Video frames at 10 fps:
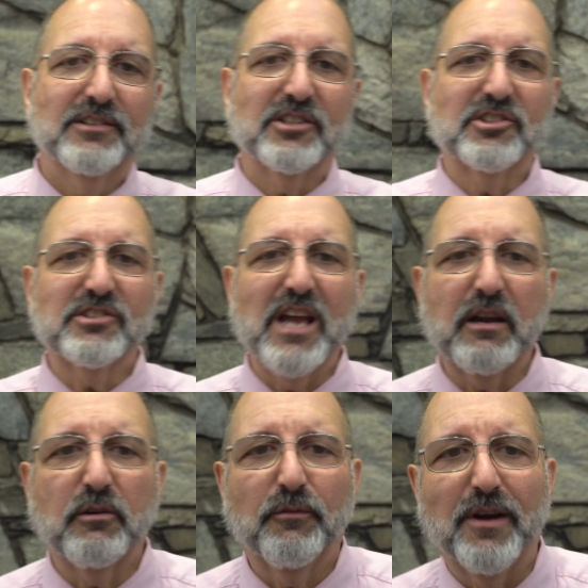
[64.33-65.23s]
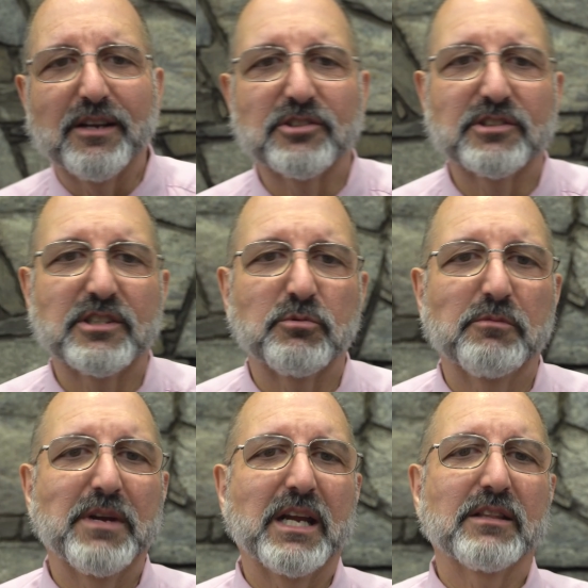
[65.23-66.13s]
The sacrifices that were
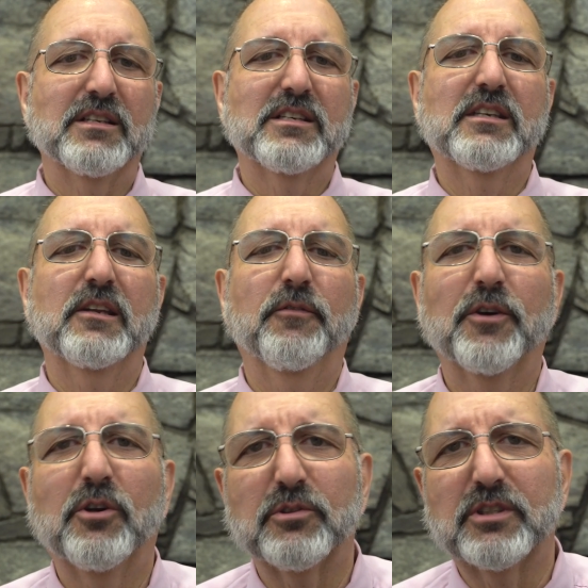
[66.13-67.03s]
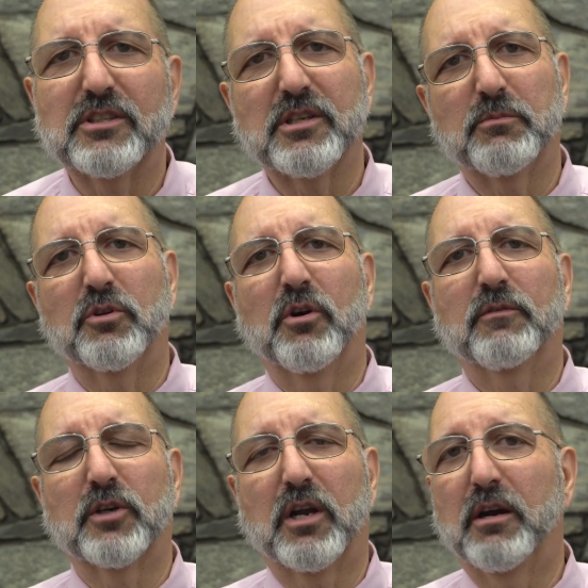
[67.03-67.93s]
made, the difficulties that were
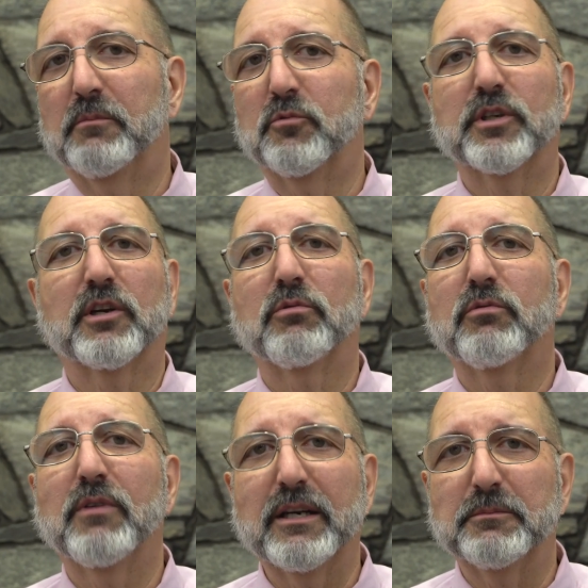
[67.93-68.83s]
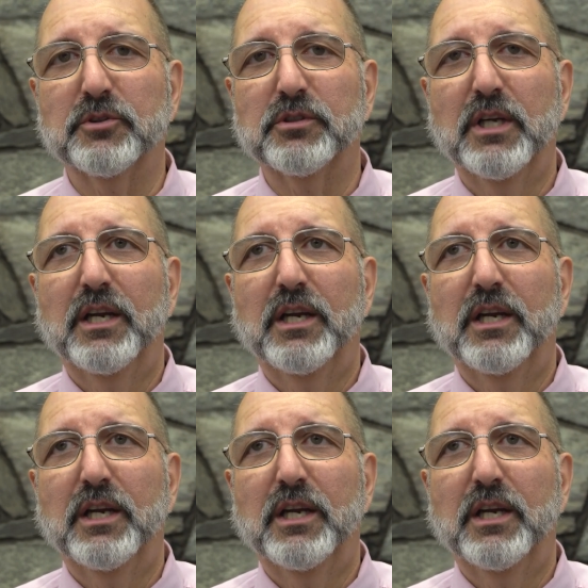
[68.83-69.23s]
overcome were incredible.